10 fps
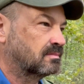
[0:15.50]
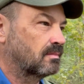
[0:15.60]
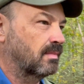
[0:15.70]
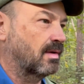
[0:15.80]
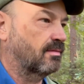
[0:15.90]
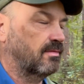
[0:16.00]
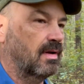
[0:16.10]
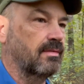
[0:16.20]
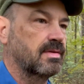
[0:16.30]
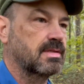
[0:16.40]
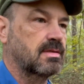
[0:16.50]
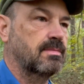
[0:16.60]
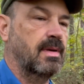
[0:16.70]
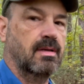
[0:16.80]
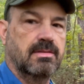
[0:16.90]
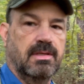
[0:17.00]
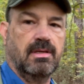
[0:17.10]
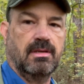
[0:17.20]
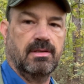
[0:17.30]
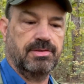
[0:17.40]
About 5 to 6 miles to
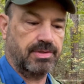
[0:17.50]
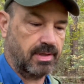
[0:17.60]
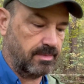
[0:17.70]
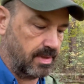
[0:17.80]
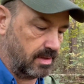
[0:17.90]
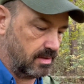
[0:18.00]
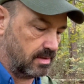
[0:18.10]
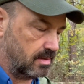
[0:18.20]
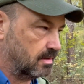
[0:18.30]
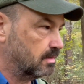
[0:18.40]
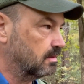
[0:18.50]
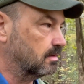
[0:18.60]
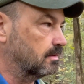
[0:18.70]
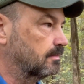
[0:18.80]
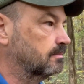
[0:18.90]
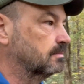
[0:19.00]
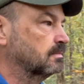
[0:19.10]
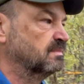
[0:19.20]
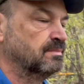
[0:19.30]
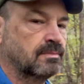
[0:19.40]
get into Cherry Bend.
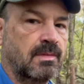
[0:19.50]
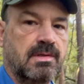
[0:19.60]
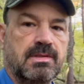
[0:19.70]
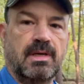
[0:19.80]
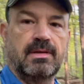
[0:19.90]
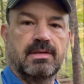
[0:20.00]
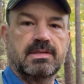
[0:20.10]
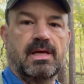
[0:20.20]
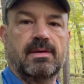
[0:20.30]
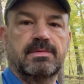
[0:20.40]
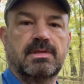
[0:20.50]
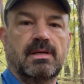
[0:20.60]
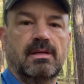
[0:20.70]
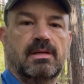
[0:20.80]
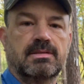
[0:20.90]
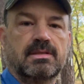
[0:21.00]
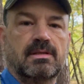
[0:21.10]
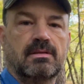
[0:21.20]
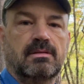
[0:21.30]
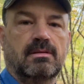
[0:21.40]
Stayed at this campsite last
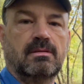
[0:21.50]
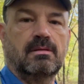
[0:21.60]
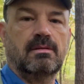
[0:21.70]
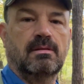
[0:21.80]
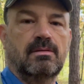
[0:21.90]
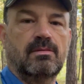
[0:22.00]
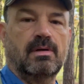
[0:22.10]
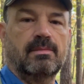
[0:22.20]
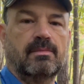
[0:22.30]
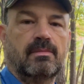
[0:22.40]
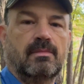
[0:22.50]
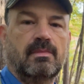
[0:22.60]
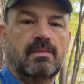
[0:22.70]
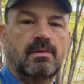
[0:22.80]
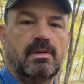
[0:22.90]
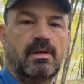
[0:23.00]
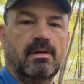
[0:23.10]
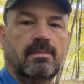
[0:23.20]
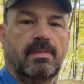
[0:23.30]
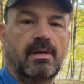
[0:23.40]
night, right
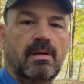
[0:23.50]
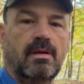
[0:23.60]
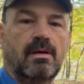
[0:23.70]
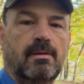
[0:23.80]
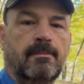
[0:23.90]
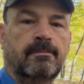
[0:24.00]
down by